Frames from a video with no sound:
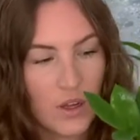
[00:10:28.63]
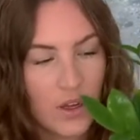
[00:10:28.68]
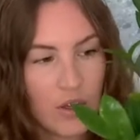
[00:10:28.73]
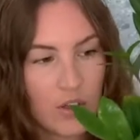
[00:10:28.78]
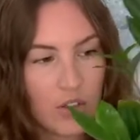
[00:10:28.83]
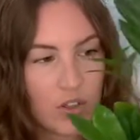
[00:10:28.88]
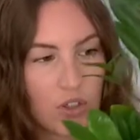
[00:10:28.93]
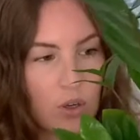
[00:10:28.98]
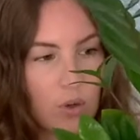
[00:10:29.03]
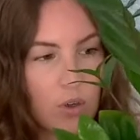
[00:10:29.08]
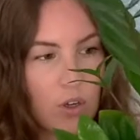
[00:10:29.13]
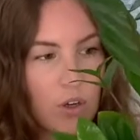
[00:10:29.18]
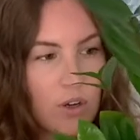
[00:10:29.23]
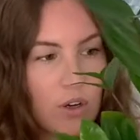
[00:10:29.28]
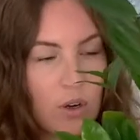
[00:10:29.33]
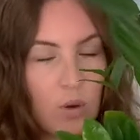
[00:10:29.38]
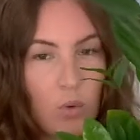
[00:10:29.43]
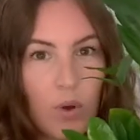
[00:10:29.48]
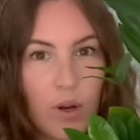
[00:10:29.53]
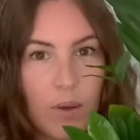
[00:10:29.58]
So you're going
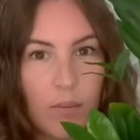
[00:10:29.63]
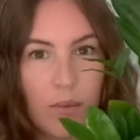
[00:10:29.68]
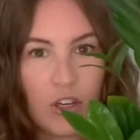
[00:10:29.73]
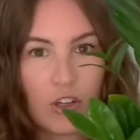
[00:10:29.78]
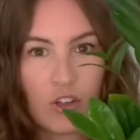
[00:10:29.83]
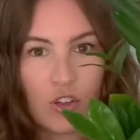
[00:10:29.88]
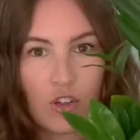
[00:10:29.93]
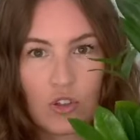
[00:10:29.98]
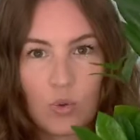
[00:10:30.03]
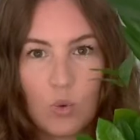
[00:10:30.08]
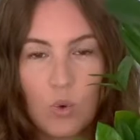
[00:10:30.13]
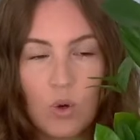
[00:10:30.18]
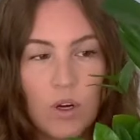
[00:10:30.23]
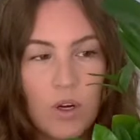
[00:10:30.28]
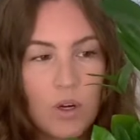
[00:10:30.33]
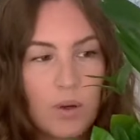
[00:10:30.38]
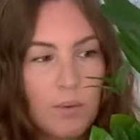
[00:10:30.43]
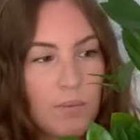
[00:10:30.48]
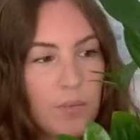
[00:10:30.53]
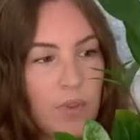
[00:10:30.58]
to want to make
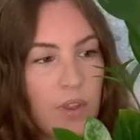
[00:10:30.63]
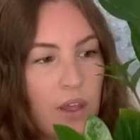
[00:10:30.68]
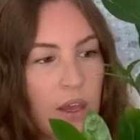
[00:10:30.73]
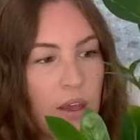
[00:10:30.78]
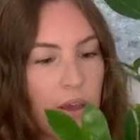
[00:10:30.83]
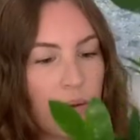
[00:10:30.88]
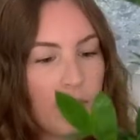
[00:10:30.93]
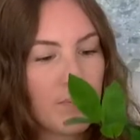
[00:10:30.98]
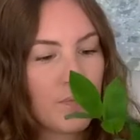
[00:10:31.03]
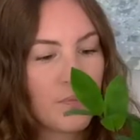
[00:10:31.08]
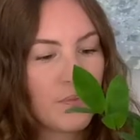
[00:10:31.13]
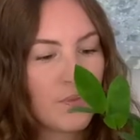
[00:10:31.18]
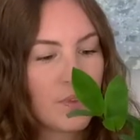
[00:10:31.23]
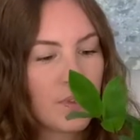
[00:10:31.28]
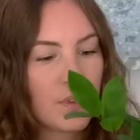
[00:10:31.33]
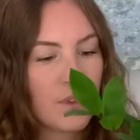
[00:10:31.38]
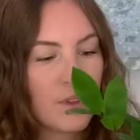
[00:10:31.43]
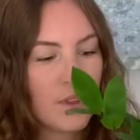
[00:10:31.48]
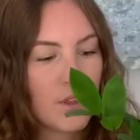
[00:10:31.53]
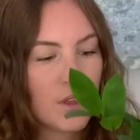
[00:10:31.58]
sure that
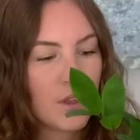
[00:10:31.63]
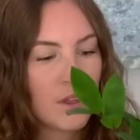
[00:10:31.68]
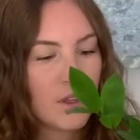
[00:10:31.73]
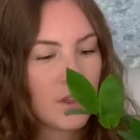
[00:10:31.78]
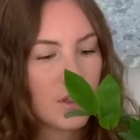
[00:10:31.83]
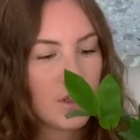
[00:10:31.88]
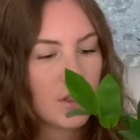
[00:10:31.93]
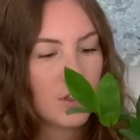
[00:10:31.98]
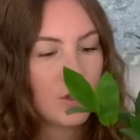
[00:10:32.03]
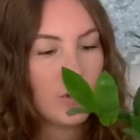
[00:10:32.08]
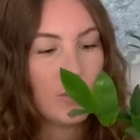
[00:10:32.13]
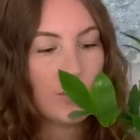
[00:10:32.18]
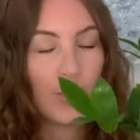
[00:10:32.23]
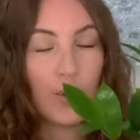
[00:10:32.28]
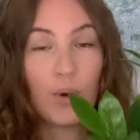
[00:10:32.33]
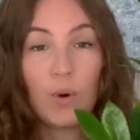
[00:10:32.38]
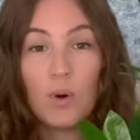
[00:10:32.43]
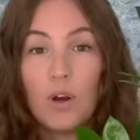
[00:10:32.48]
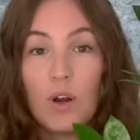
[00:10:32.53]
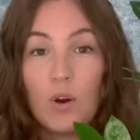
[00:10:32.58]
you
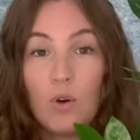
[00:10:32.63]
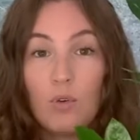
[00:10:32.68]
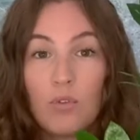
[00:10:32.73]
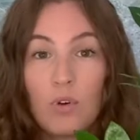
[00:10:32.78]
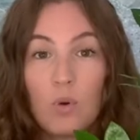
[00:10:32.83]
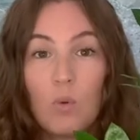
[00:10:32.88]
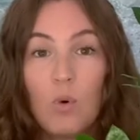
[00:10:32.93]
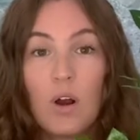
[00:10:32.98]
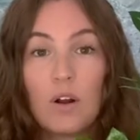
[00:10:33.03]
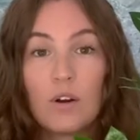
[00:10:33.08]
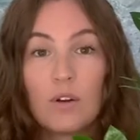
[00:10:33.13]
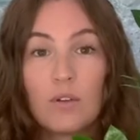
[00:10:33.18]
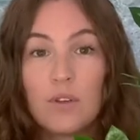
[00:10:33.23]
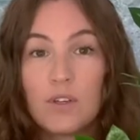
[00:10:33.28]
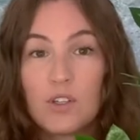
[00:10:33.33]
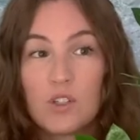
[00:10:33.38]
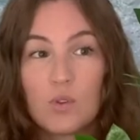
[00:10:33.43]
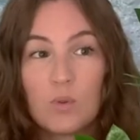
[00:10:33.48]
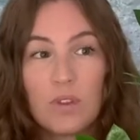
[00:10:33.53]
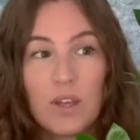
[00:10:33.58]
don't overwater
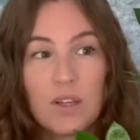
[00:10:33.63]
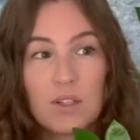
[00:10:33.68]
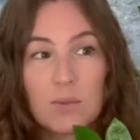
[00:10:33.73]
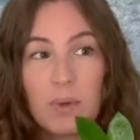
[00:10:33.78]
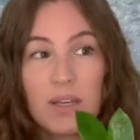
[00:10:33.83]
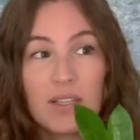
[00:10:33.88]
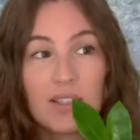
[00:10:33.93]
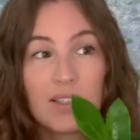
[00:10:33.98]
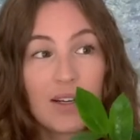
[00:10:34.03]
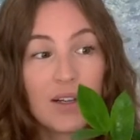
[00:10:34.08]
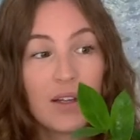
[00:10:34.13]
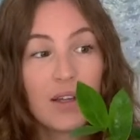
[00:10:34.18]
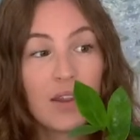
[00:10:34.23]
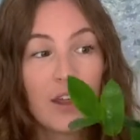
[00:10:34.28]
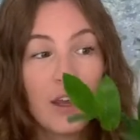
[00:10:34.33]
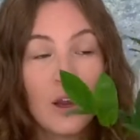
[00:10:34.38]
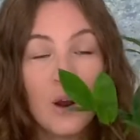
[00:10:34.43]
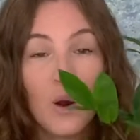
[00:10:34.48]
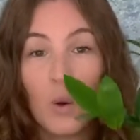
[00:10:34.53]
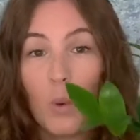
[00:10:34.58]
this one. That's basically
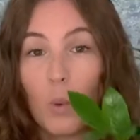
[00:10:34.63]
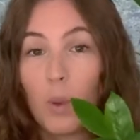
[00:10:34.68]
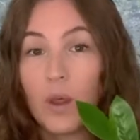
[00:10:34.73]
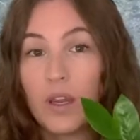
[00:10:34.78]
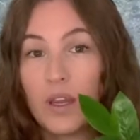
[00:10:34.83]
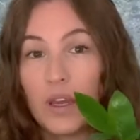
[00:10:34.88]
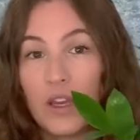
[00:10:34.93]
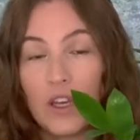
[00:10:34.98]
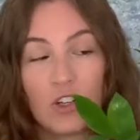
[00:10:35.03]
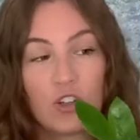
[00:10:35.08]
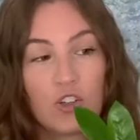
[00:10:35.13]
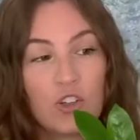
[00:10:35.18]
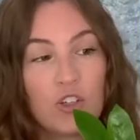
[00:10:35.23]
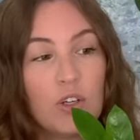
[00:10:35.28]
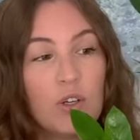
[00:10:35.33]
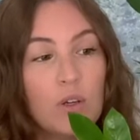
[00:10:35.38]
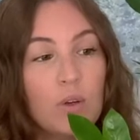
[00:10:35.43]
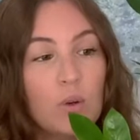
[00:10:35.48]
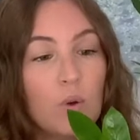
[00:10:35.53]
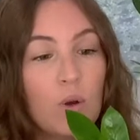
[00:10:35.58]
the only
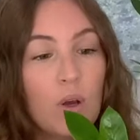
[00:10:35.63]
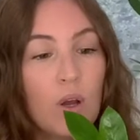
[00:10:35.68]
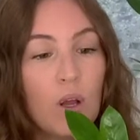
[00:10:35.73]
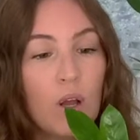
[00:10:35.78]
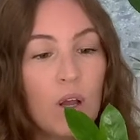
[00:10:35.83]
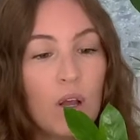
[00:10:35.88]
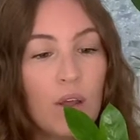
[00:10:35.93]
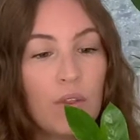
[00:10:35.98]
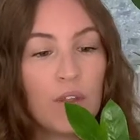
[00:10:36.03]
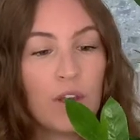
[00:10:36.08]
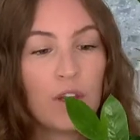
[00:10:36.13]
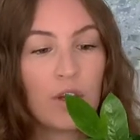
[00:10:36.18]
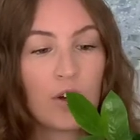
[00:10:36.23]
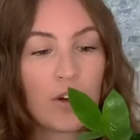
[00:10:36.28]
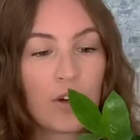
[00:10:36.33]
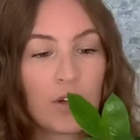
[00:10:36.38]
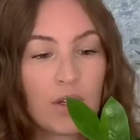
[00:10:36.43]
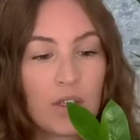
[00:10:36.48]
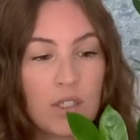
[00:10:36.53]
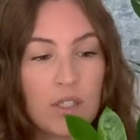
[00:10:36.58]
issue that you're
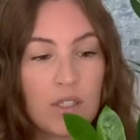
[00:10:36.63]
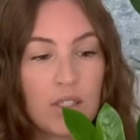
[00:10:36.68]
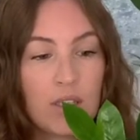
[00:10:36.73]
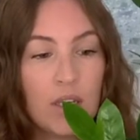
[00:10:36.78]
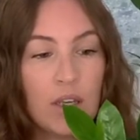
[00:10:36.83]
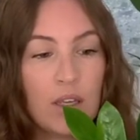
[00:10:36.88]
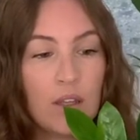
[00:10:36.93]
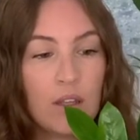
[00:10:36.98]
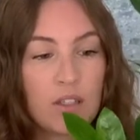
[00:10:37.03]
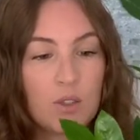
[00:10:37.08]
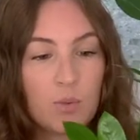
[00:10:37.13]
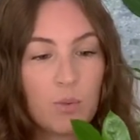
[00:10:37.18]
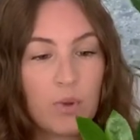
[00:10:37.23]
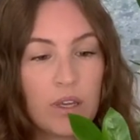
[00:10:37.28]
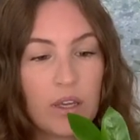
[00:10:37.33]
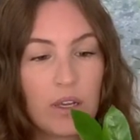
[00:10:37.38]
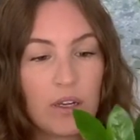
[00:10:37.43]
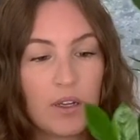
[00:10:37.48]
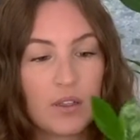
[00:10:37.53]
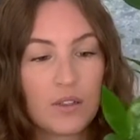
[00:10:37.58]
going to see. This
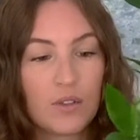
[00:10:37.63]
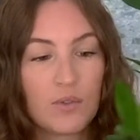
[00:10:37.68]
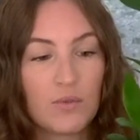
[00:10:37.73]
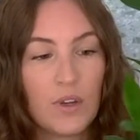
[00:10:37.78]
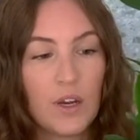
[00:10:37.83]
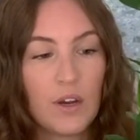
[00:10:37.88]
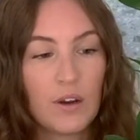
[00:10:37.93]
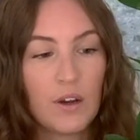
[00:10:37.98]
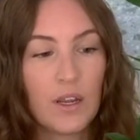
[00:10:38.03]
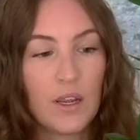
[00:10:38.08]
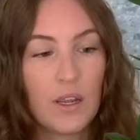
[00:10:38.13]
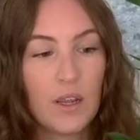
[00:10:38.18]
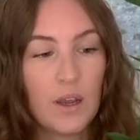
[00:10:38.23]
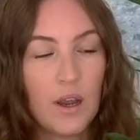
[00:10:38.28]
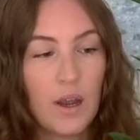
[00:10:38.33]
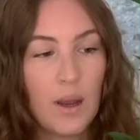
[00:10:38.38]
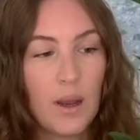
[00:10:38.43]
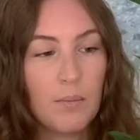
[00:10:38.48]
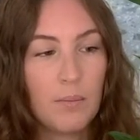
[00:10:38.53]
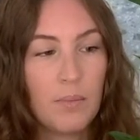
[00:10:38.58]
plant is very
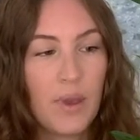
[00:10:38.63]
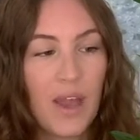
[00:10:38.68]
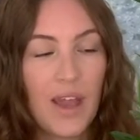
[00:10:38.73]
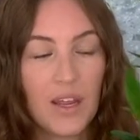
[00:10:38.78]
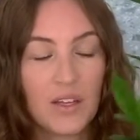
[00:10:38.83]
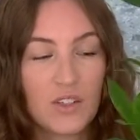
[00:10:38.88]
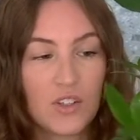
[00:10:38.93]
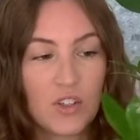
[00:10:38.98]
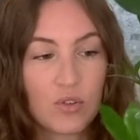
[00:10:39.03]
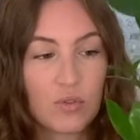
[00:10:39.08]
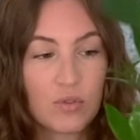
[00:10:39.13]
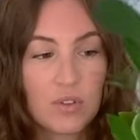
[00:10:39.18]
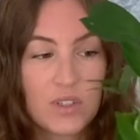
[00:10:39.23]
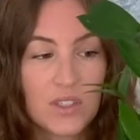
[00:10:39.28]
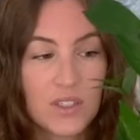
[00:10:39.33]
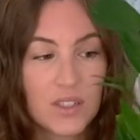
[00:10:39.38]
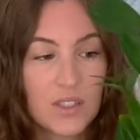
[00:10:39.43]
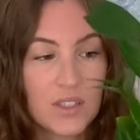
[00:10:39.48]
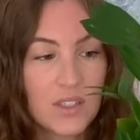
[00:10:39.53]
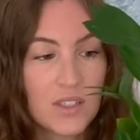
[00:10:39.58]
pest
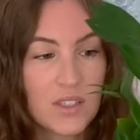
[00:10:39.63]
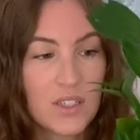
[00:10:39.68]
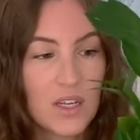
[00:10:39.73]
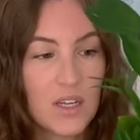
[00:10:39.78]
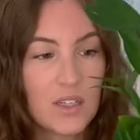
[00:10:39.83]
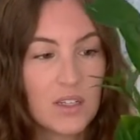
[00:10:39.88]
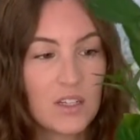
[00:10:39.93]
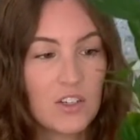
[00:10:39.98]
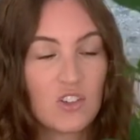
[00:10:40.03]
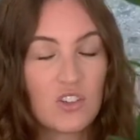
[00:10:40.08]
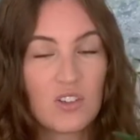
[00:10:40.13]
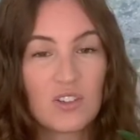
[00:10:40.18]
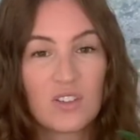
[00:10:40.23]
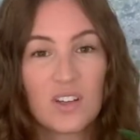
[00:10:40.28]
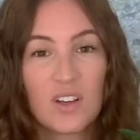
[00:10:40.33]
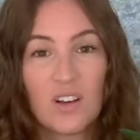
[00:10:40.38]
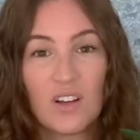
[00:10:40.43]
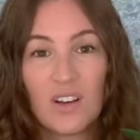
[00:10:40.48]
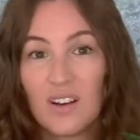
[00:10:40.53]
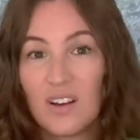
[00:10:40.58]
resistant. It's just
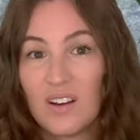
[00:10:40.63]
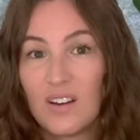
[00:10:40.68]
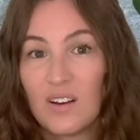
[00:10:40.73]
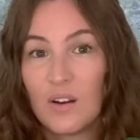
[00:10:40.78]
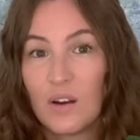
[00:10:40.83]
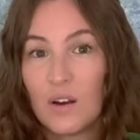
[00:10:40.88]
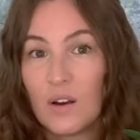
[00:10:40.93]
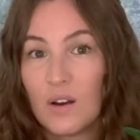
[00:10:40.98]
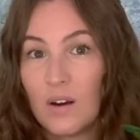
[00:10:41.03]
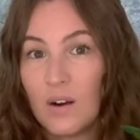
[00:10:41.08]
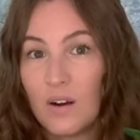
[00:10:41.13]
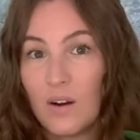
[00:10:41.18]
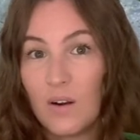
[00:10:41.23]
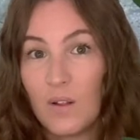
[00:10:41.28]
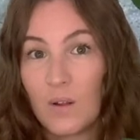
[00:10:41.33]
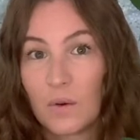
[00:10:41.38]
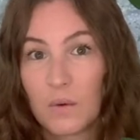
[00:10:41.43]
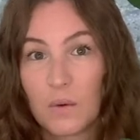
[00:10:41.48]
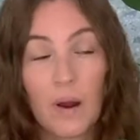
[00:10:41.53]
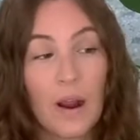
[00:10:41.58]
a good
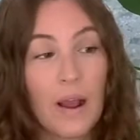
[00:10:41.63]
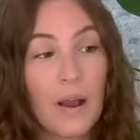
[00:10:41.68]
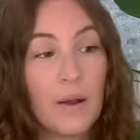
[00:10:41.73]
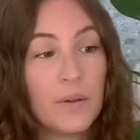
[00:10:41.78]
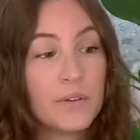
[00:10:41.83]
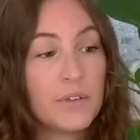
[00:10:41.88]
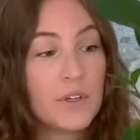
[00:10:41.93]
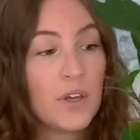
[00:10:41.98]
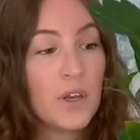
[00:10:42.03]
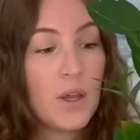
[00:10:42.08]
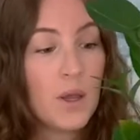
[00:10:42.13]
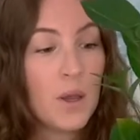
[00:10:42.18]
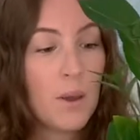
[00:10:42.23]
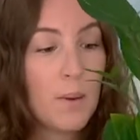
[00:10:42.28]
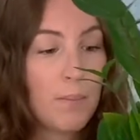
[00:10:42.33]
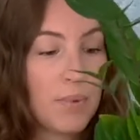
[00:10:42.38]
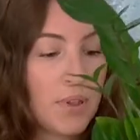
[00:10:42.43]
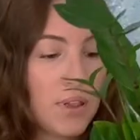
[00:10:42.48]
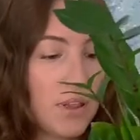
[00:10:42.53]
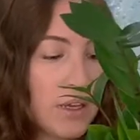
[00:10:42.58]
all-around
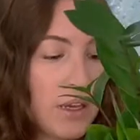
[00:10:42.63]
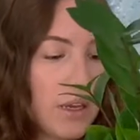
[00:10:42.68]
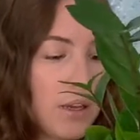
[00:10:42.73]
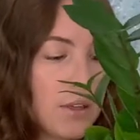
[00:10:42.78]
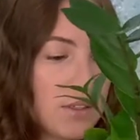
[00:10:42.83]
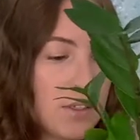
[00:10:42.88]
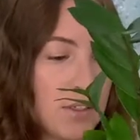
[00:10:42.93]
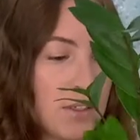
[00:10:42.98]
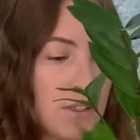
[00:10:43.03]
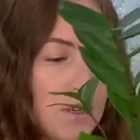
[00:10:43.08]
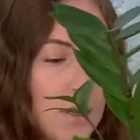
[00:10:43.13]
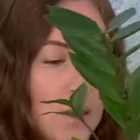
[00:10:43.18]
plant.